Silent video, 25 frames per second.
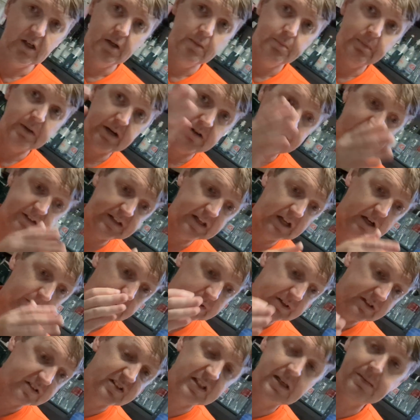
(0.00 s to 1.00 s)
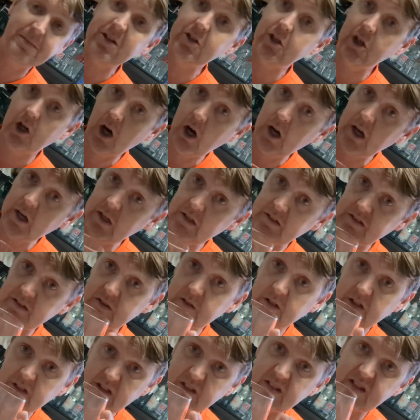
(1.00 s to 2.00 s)
pairing that with a semi-dry, this is
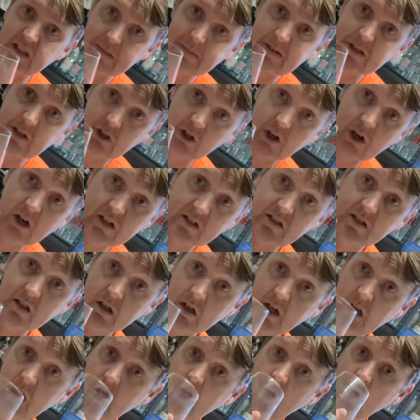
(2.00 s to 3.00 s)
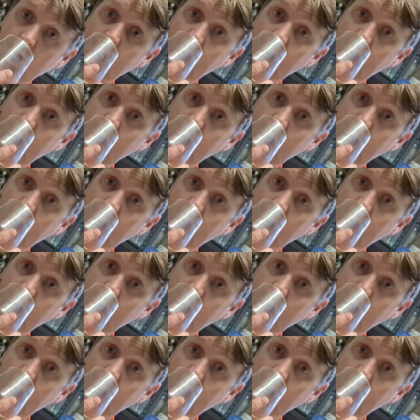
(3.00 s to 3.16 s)
like a semi-dry sake.